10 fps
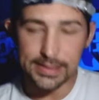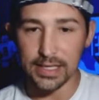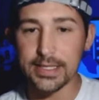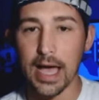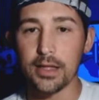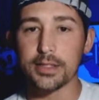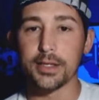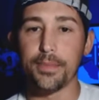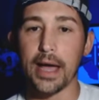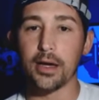he a talented
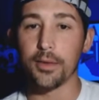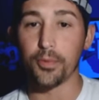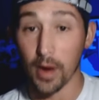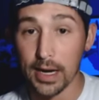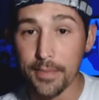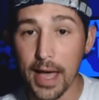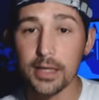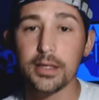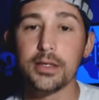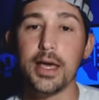backup running back?
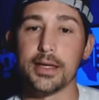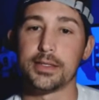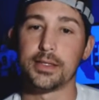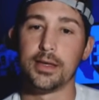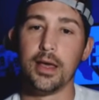Yes.